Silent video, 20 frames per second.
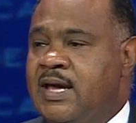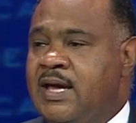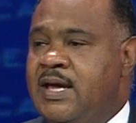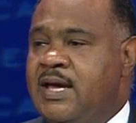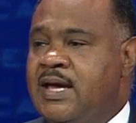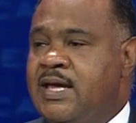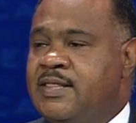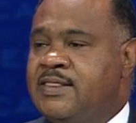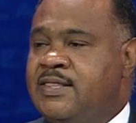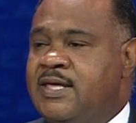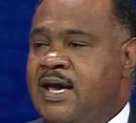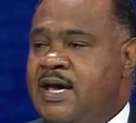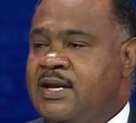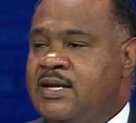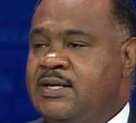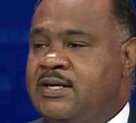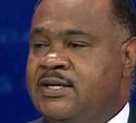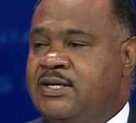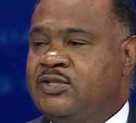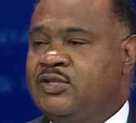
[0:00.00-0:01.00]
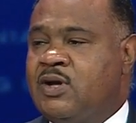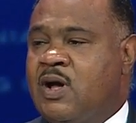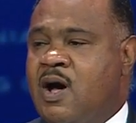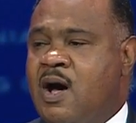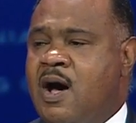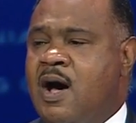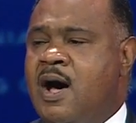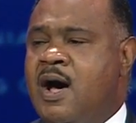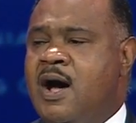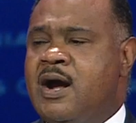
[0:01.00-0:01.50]
and that it is
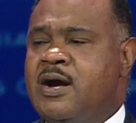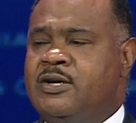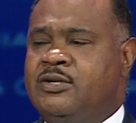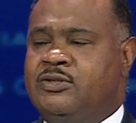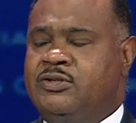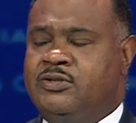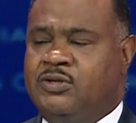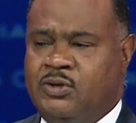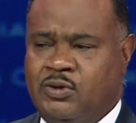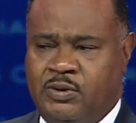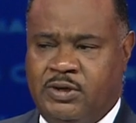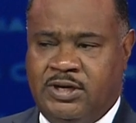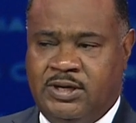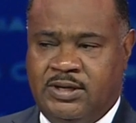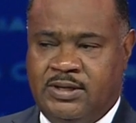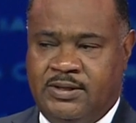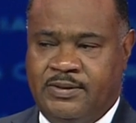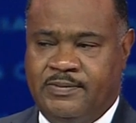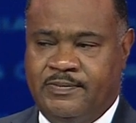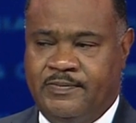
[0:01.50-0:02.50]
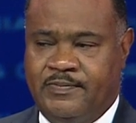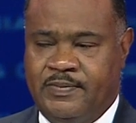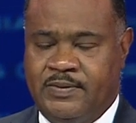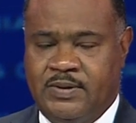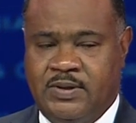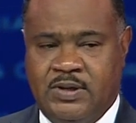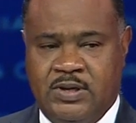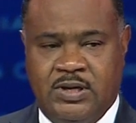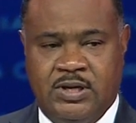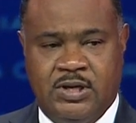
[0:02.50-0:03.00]
our duty
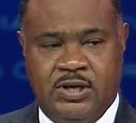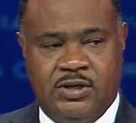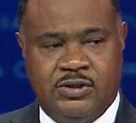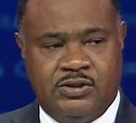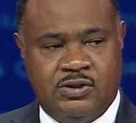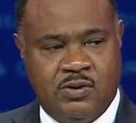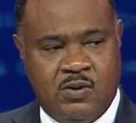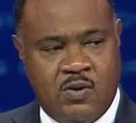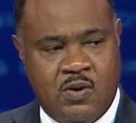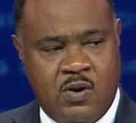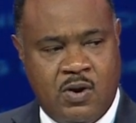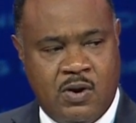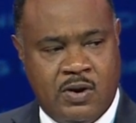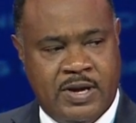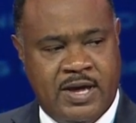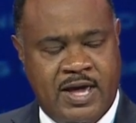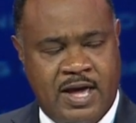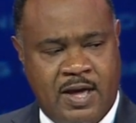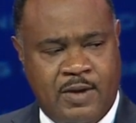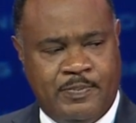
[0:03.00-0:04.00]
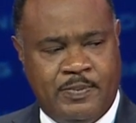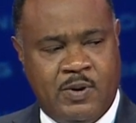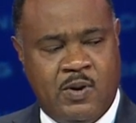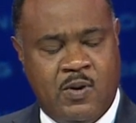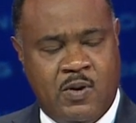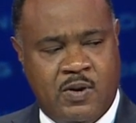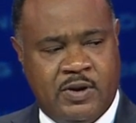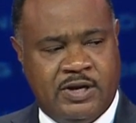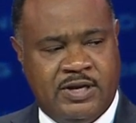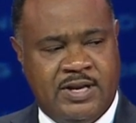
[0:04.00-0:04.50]
to help
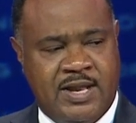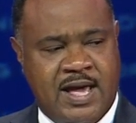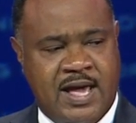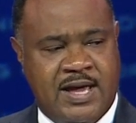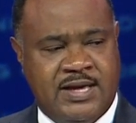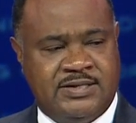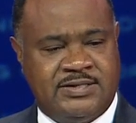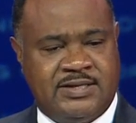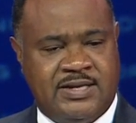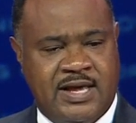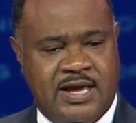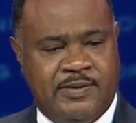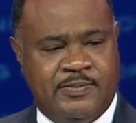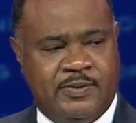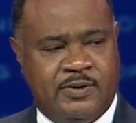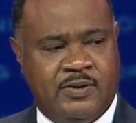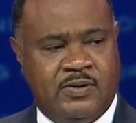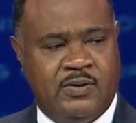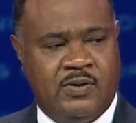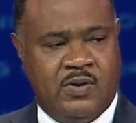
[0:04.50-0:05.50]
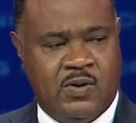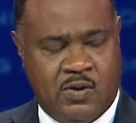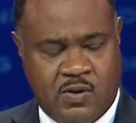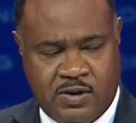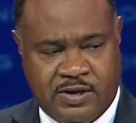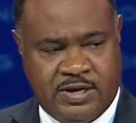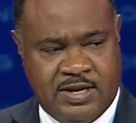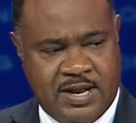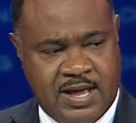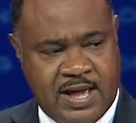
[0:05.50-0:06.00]
organize labor
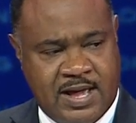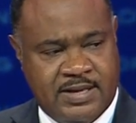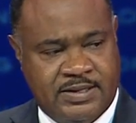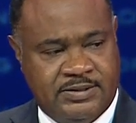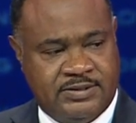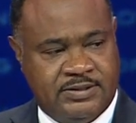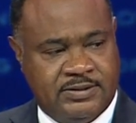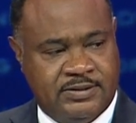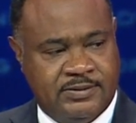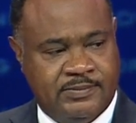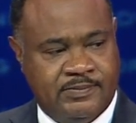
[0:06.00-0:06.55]
organize.